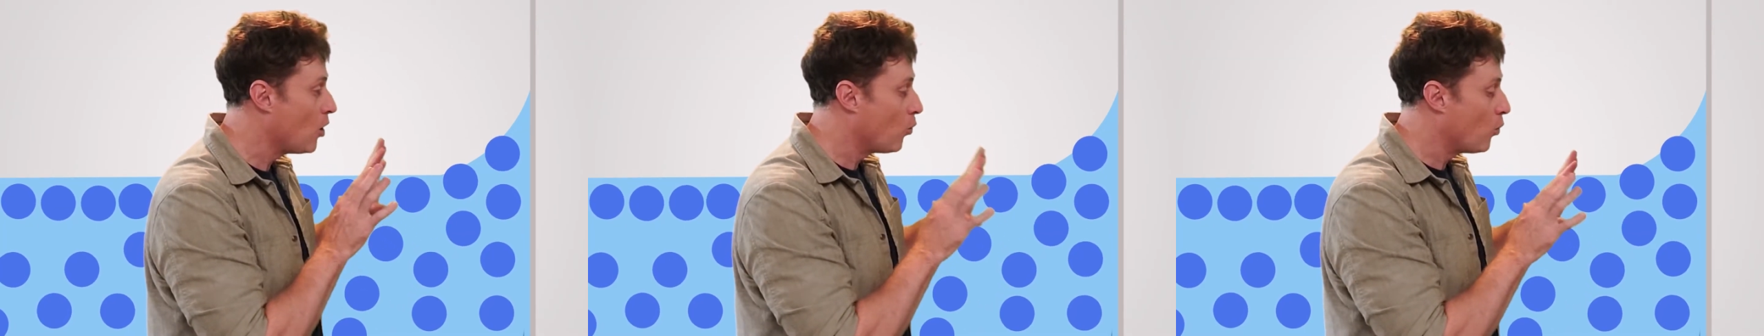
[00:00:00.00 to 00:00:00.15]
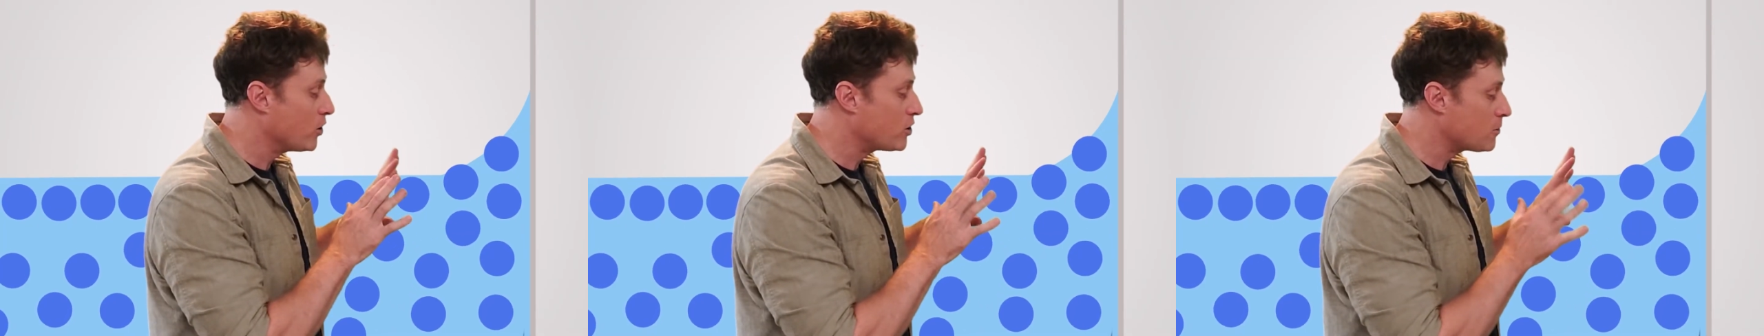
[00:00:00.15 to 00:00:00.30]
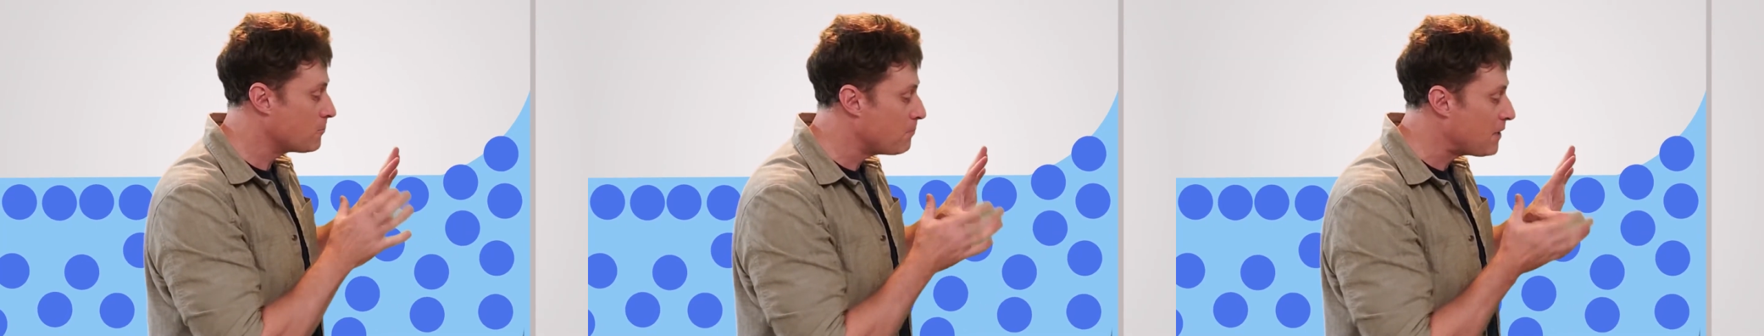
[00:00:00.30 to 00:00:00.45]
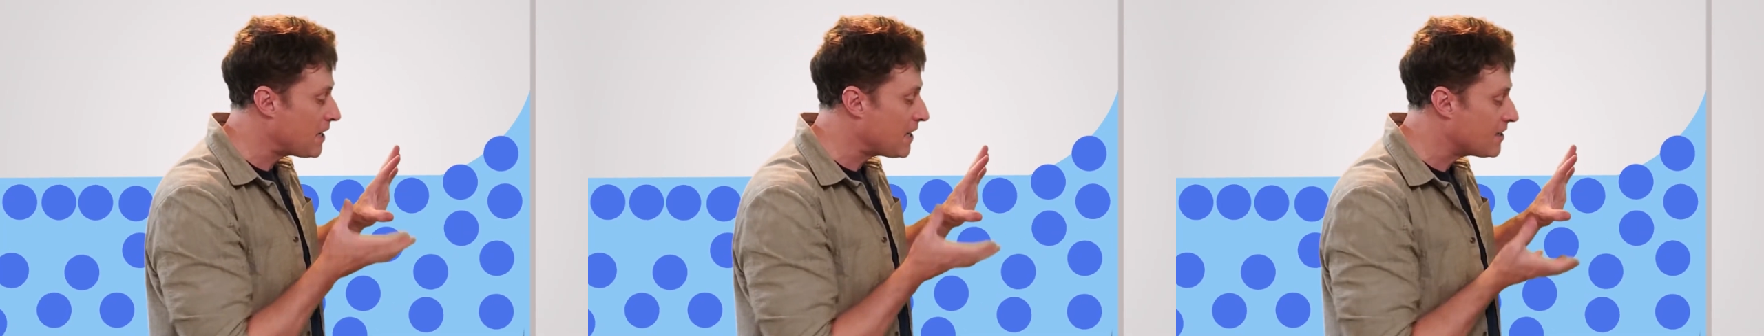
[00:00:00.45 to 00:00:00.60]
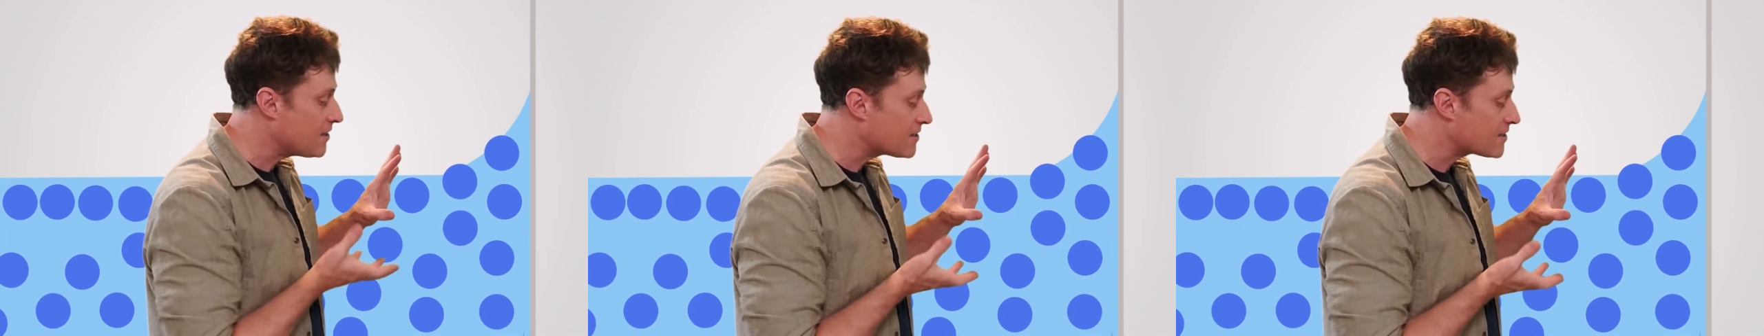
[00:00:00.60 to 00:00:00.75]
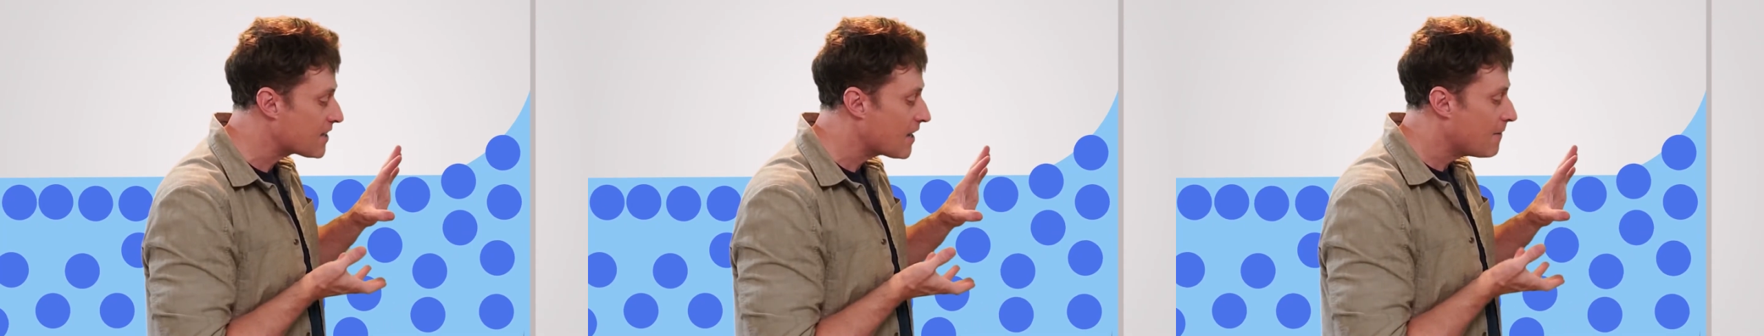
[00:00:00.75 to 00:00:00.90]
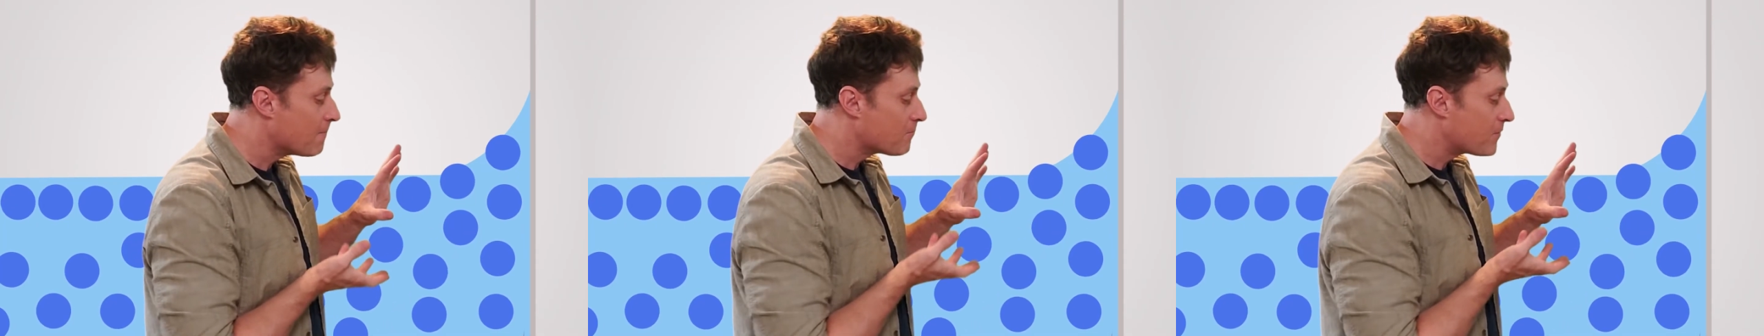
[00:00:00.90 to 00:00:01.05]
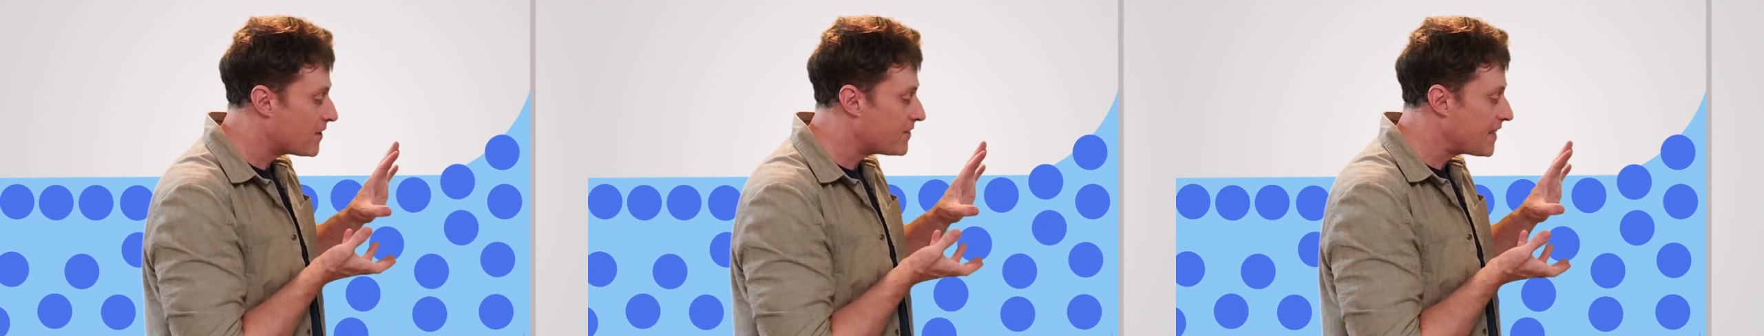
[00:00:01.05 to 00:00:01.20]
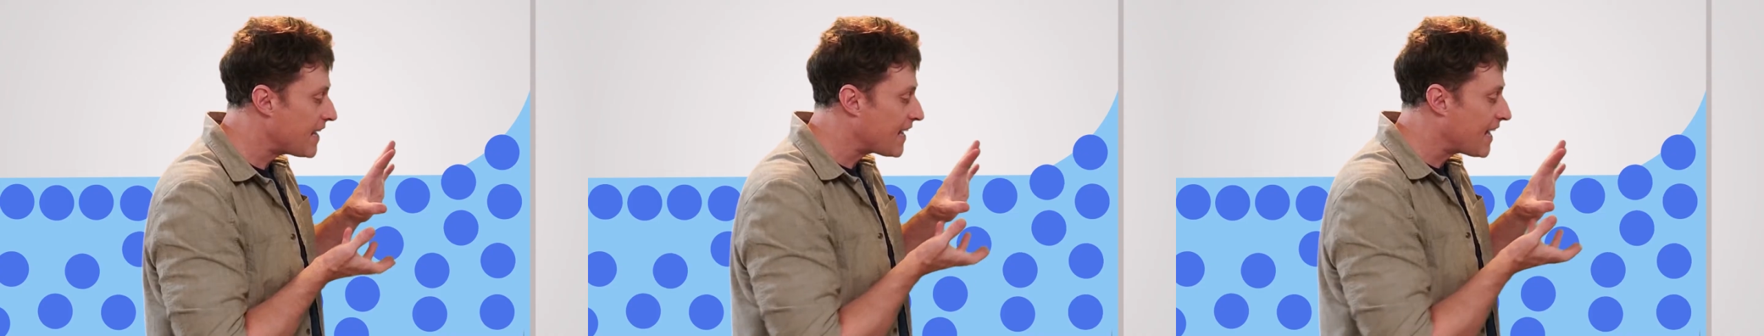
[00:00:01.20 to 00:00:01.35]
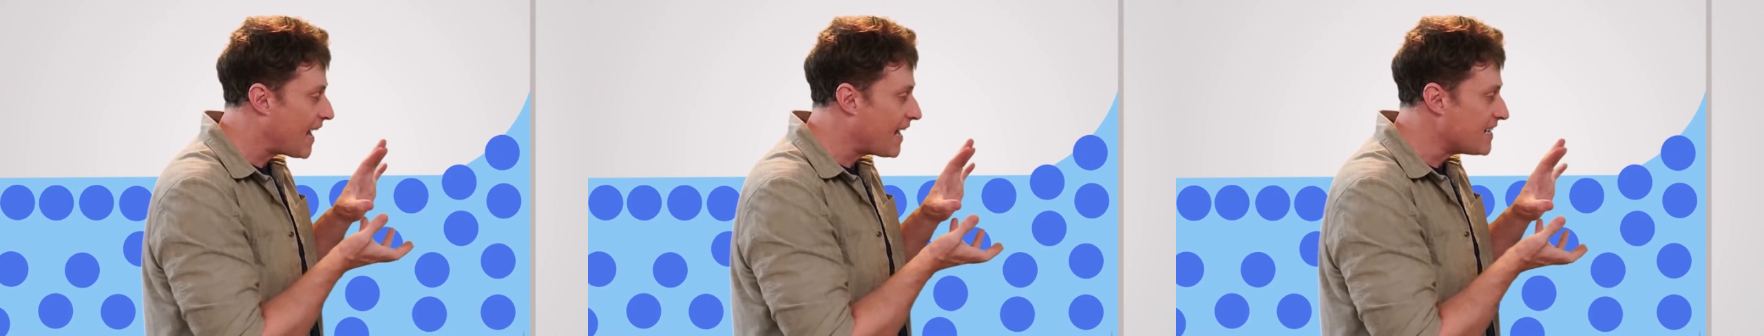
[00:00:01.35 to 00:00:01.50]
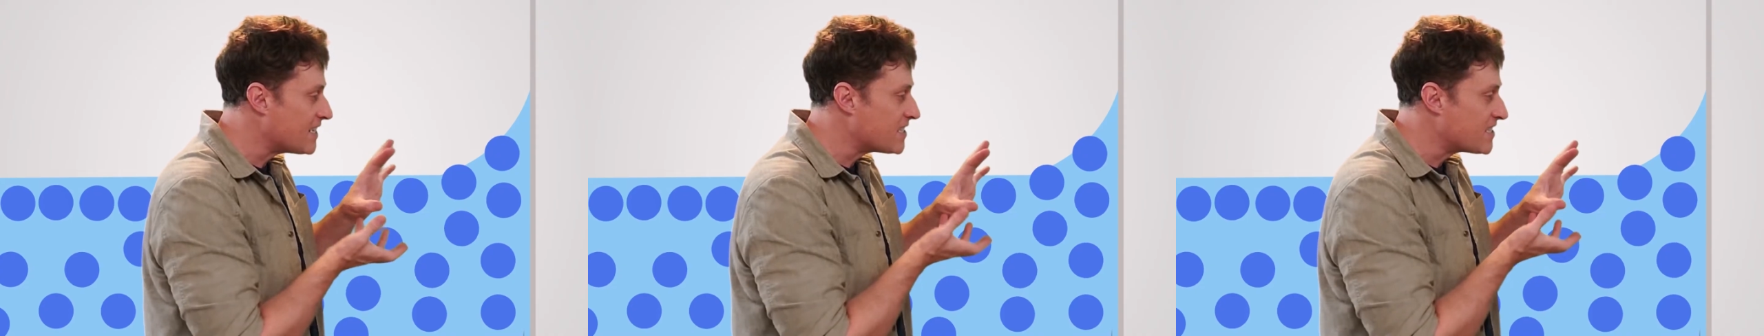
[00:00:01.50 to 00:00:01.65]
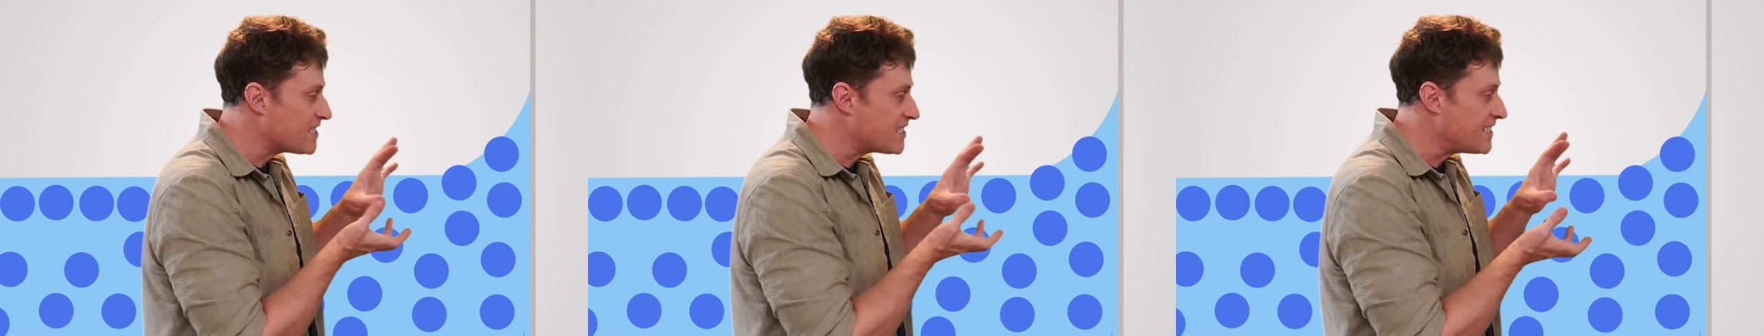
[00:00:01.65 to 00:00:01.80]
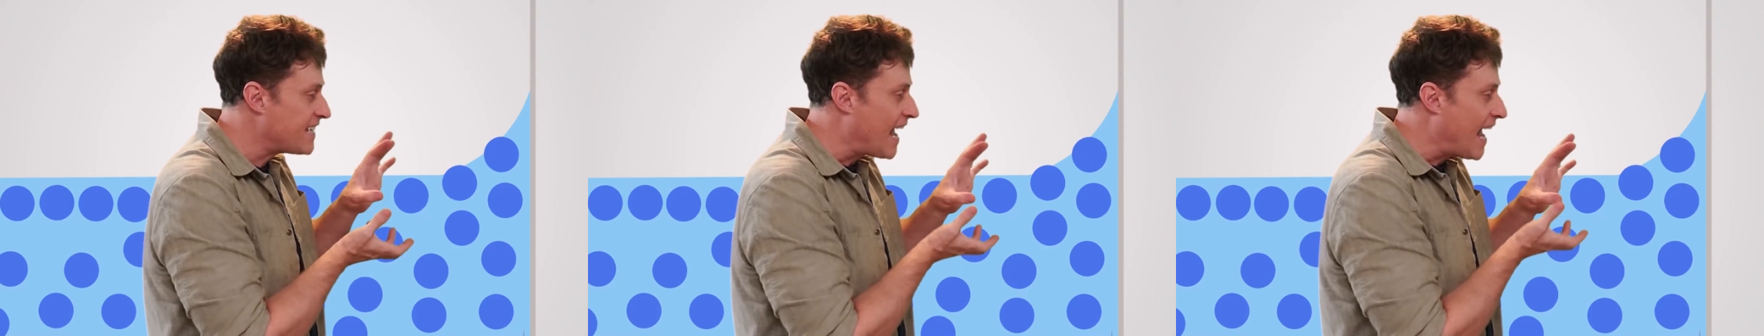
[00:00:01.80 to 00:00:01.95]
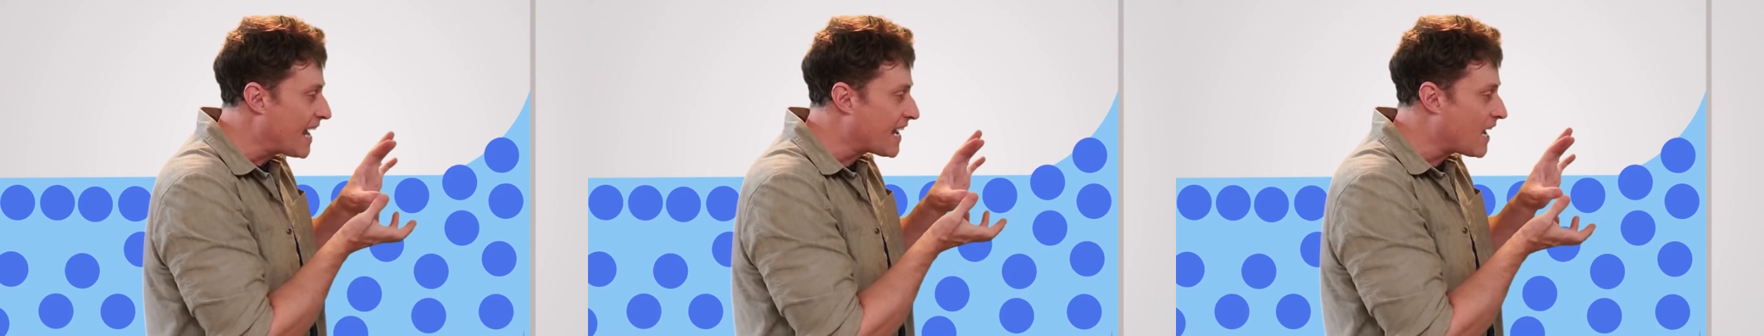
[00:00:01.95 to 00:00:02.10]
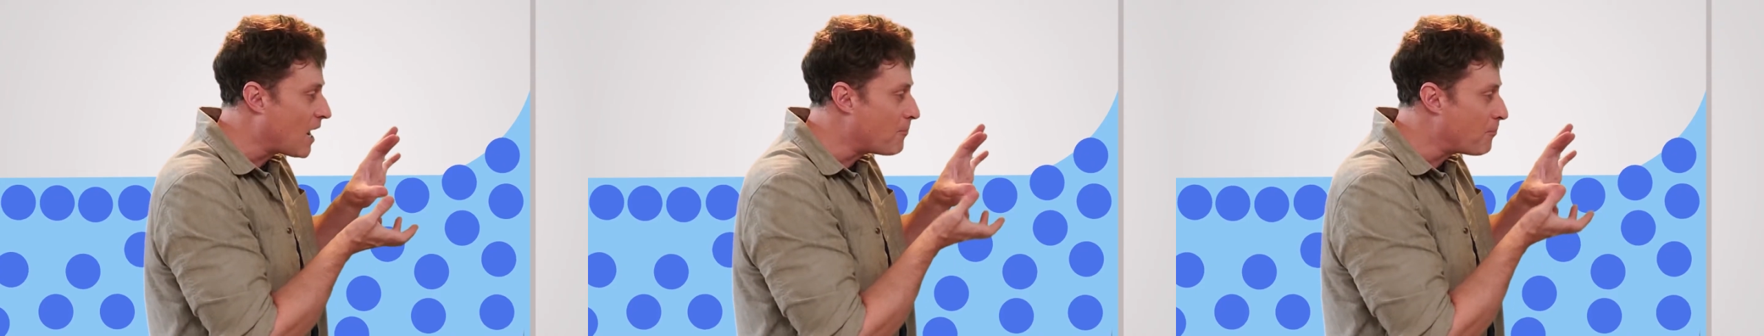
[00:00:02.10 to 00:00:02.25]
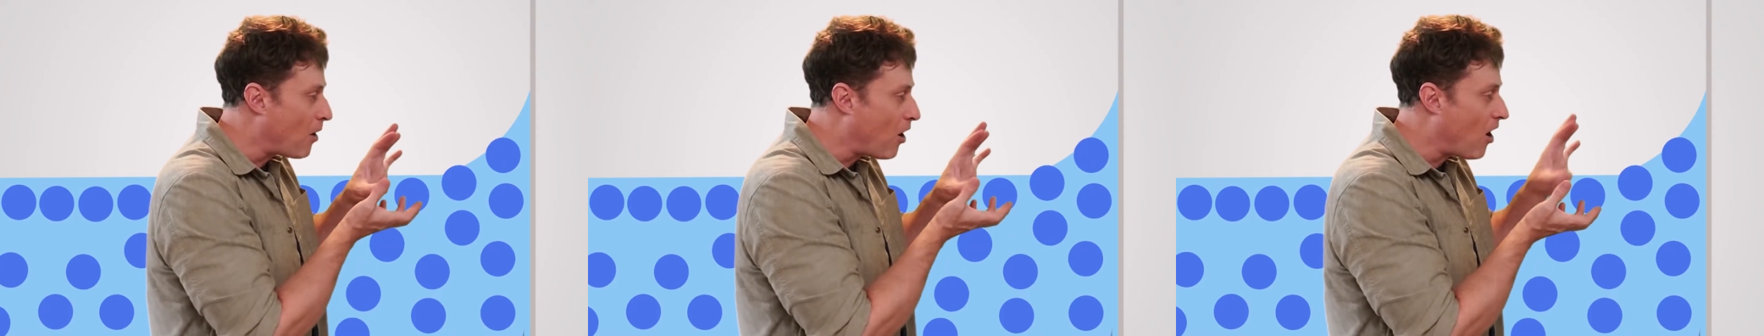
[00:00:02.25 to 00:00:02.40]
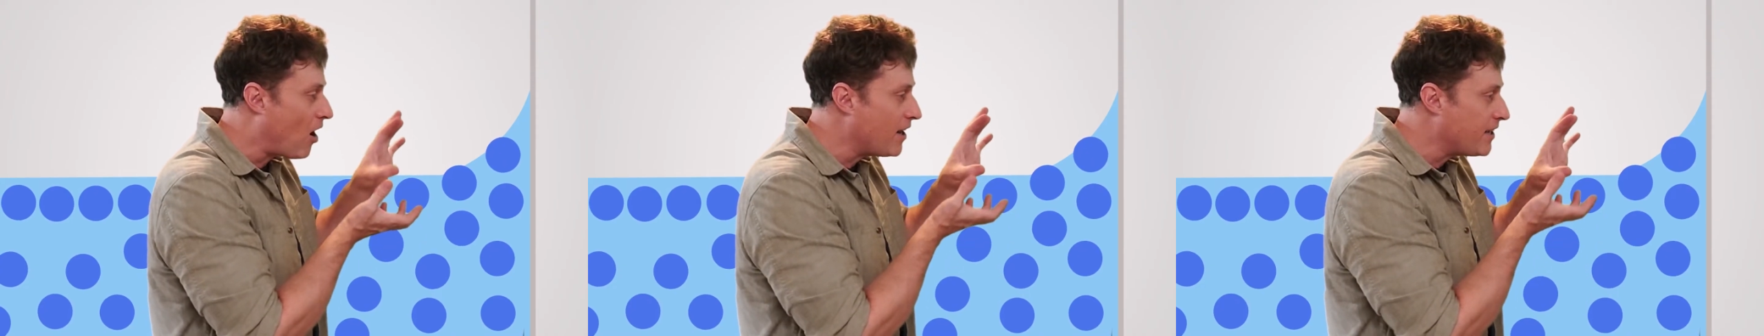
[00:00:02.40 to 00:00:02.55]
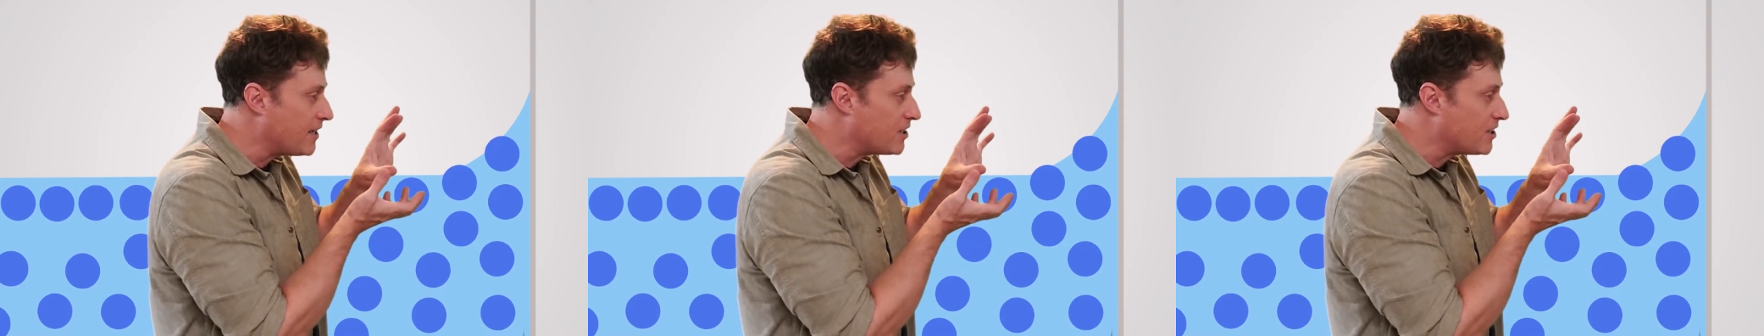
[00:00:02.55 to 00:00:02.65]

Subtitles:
which means that they kind of stack up on